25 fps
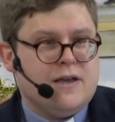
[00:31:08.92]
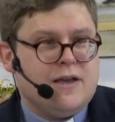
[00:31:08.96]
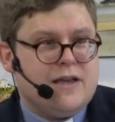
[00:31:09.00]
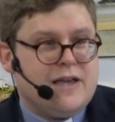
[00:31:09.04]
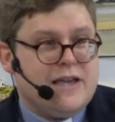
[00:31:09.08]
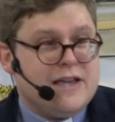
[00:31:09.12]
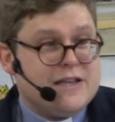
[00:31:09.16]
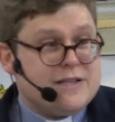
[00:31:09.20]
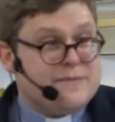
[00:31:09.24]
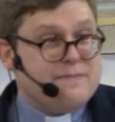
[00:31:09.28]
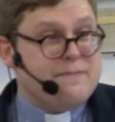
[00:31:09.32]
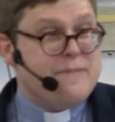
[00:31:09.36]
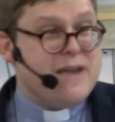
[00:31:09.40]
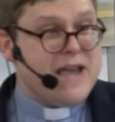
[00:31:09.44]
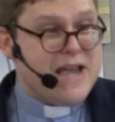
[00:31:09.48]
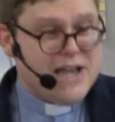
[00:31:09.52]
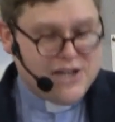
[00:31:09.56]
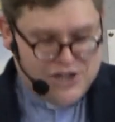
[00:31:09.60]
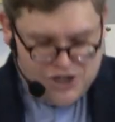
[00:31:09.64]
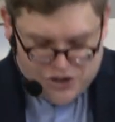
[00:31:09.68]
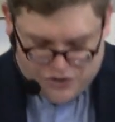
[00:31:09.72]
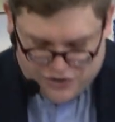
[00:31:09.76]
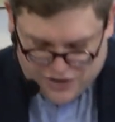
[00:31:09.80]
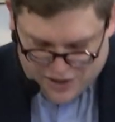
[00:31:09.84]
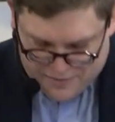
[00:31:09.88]
He has
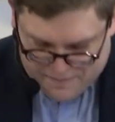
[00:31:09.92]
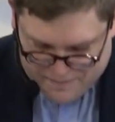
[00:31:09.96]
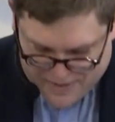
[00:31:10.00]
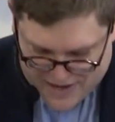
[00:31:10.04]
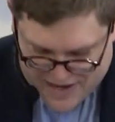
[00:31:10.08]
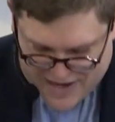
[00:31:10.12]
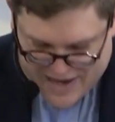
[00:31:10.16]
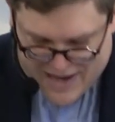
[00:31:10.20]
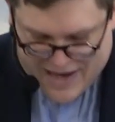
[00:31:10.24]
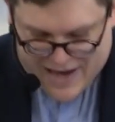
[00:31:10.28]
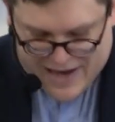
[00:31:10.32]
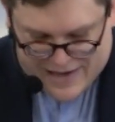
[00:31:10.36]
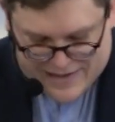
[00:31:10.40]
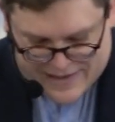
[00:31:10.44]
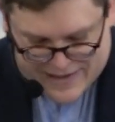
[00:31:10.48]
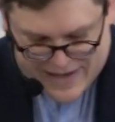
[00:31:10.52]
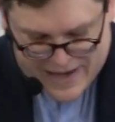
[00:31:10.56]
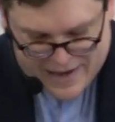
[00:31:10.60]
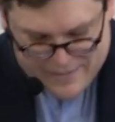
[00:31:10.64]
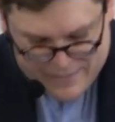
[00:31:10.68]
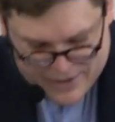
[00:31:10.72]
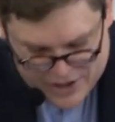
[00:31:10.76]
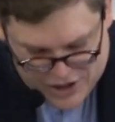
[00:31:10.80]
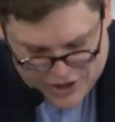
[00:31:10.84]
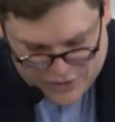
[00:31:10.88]
made you to be his
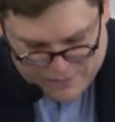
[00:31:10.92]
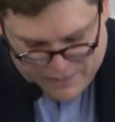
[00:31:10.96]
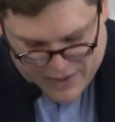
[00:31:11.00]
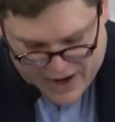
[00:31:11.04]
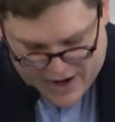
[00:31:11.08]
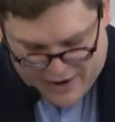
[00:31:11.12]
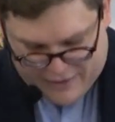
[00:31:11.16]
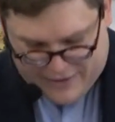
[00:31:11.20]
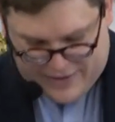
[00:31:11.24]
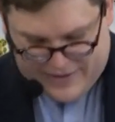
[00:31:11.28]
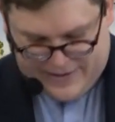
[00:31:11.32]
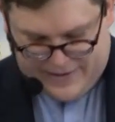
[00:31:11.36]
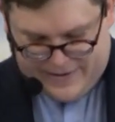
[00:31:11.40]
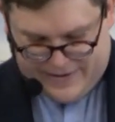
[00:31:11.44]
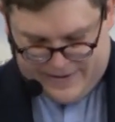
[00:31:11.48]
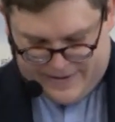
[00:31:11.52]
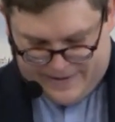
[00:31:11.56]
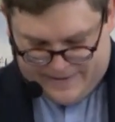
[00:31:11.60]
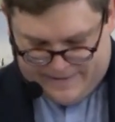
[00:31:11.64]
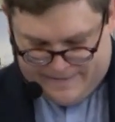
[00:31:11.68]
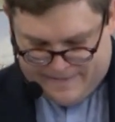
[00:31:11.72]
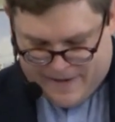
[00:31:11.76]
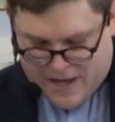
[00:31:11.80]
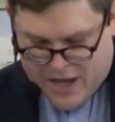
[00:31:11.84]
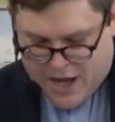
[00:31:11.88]
image
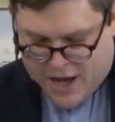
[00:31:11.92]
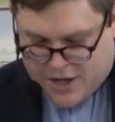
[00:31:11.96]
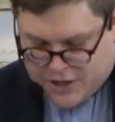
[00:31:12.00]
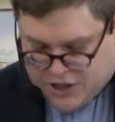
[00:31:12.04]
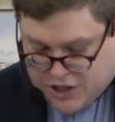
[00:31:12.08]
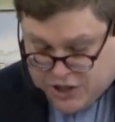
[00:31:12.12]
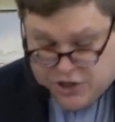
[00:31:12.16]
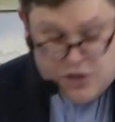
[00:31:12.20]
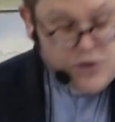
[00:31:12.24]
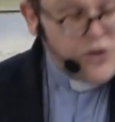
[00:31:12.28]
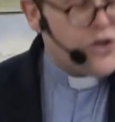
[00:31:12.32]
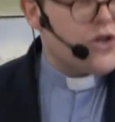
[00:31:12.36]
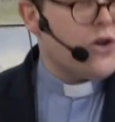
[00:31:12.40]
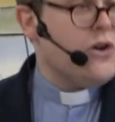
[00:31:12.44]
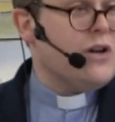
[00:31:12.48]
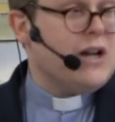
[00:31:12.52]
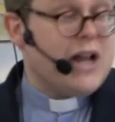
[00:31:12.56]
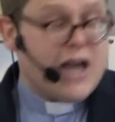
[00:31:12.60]
bearers. To use your